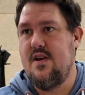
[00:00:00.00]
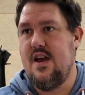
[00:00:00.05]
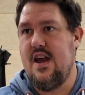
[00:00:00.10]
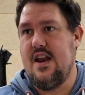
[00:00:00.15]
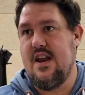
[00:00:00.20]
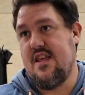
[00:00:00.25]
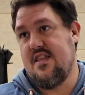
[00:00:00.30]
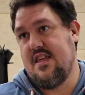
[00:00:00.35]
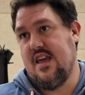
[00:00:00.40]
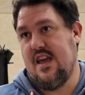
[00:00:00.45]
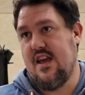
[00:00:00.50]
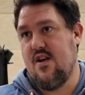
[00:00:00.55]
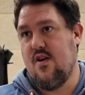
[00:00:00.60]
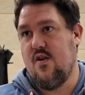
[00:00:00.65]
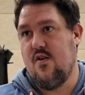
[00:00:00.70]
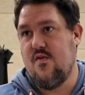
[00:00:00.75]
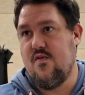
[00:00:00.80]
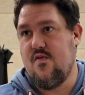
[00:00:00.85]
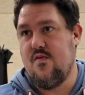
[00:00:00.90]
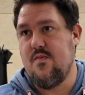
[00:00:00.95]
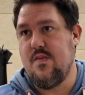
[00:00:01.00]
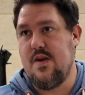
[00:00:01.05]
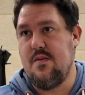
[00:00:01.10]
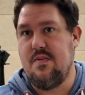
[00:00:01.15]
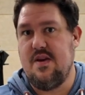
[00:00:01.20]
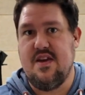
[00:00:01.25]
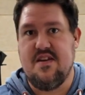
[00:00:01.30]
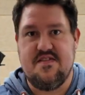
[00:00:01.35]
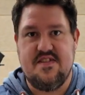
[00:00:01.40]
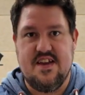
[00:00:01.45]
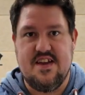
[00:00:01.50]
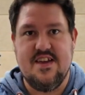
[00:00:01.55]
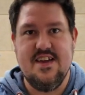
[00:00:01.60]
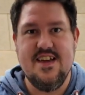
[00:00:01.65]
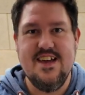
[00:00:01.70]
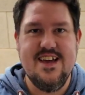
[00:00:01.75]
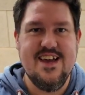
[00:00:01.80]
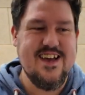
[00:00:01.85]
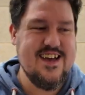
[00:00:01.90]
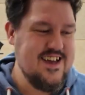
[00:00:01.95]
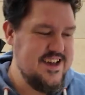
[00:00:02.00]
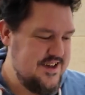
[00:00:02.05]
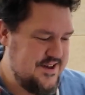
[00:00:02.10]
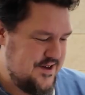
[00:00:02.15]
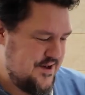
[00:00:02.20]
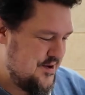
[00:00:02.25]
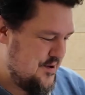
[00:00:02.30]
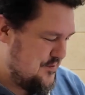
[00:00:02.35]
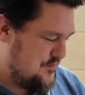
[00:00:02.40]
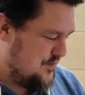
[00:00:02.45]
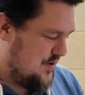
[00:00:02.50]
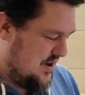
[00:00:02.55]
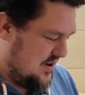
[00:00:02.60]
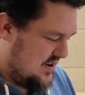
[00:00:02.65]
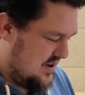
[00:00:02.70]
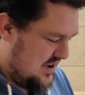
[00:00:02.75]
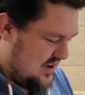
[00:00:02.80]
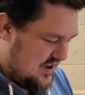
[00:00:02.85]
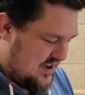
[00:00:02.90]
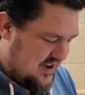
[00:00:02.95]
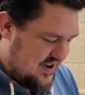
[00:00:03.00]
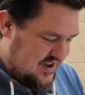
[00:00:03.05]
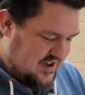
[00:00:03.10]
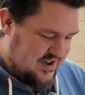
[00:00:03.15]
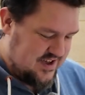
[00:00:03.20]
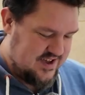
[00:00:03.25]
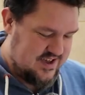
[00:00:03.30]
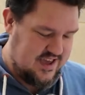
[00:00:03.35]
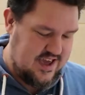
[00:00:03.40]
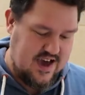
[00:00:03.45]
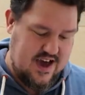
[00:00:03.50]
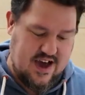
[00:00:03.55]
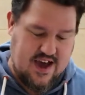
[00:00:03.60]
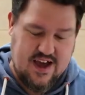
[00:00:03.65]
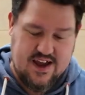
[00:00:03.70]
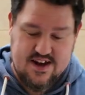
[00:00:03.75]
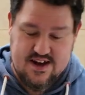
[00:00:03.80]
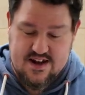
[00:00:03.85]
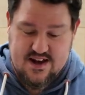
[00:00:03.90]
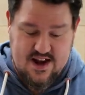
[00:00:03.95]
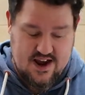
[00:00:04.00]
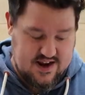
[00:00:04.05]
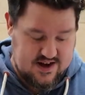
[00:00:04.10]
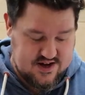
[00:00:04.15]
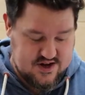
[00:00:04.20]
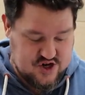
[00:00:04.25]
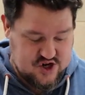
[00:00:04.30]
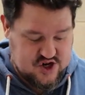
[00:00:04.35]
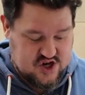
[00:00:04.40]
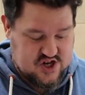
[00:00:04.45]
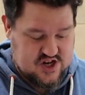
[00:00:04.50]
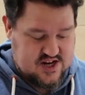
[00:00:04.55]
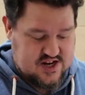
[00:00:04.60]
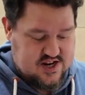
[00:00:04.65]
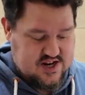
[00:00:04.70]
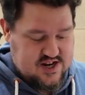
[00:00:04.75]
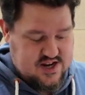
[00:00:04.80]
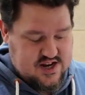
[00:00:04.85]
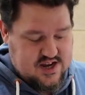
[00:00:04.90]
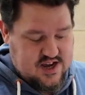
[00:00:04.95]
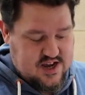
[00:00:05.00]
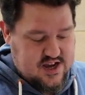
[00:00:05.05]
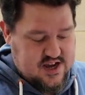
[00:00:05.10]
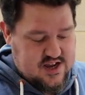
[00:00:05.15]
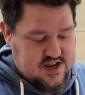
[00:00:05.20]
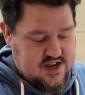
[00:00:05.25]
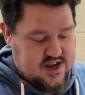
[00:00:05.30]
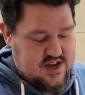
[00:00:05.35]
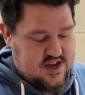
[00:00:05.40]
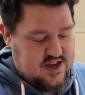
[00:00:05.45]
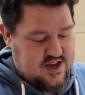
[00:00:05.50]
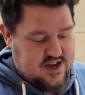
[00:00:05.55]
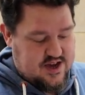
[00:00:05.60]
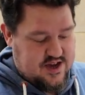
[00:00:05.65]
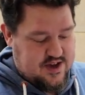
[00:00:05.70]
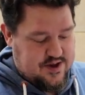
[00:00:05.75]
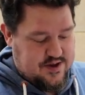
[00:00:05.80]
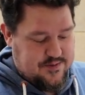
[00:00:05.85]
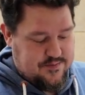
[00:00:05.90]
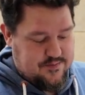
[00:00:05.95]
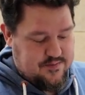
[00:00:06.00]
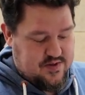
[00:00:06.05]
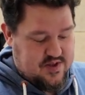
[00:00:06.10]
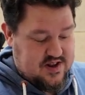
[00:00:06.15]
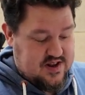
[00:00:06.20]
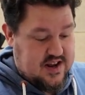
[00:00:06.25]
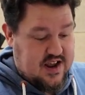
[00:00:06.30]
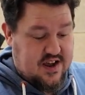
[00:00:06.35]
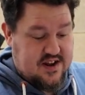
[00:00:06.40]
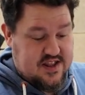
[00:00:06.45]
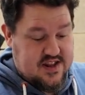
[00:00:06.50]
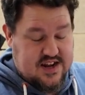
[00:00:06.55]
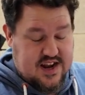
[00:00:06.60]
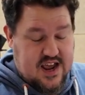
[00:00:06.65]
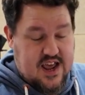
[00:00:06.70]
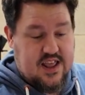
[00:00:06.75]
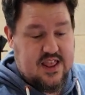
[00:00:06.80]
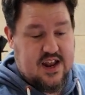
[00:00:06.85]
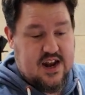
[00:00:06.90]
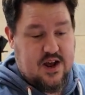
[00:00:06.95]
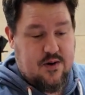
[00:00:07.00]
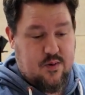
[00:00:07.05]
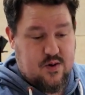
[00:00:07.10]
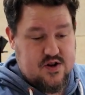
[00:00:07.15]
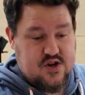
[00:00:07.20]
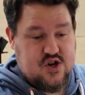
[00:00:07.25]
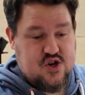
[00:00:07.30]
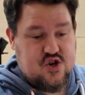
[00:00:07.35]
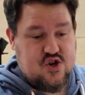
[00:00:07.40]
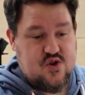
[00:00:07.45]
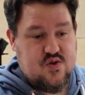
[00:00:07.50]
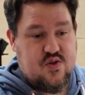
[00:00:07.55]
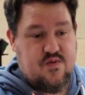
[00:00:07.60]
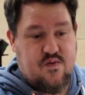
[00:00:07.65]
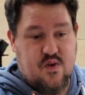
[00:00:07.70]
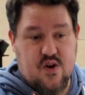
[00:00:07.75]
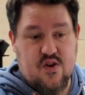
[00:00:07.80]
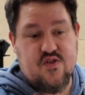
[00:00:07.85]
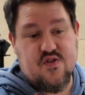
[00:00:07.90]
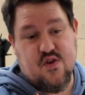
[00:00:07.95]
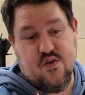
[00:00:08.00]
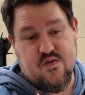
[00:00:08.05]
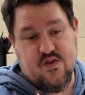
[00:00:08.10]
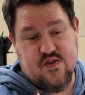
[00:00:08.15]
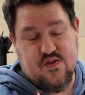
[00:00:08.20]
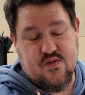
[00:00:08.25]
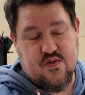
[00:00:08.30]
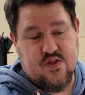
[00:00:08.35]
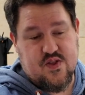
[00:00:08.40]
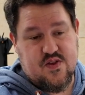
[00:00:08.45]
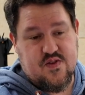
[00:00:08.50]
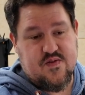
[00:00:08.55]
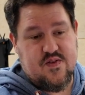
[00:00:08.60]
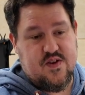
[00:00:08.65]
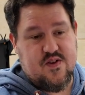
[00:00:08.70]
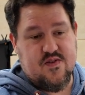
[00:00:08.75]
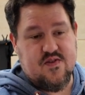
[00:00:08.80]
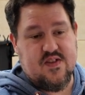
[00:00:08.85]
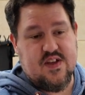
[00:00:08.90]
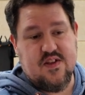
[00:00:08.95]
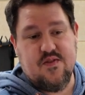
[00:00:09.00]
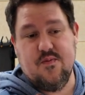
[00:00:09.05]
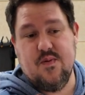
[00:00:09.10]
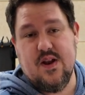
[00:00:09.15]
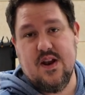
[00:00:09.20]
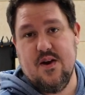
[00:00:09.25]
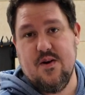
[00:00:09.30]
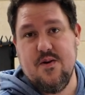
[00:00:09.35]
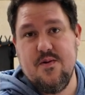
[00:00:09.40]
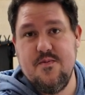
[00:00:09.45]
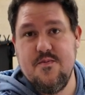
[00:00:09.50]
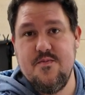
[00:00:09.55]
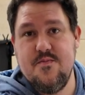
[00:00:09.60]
anything of me being sick. But yeah, I just on the day that I wanted to do the voiceovers for these videos, that's when I